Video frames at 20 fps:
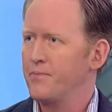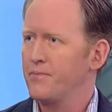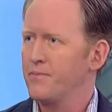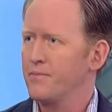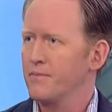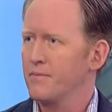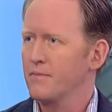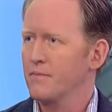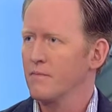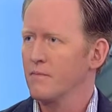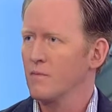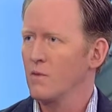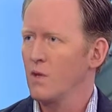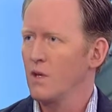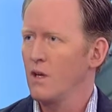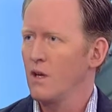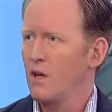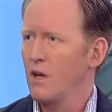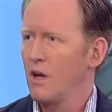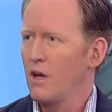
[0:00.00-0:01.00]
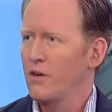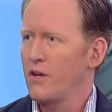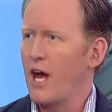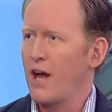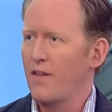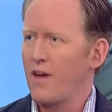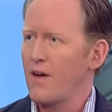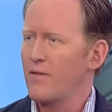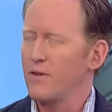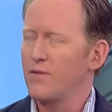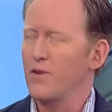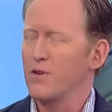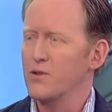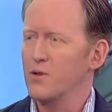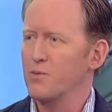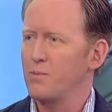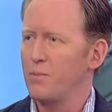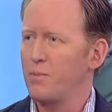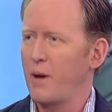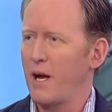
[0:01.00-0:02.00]
he had a Twitter page. Yeah, they have an
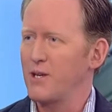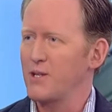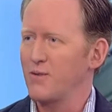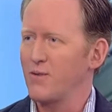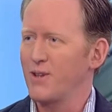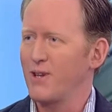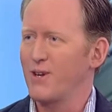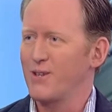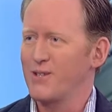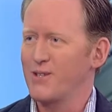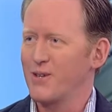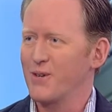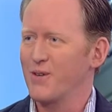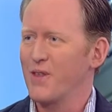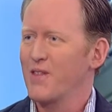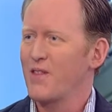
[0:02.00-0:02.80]
official page over there too. Yeah,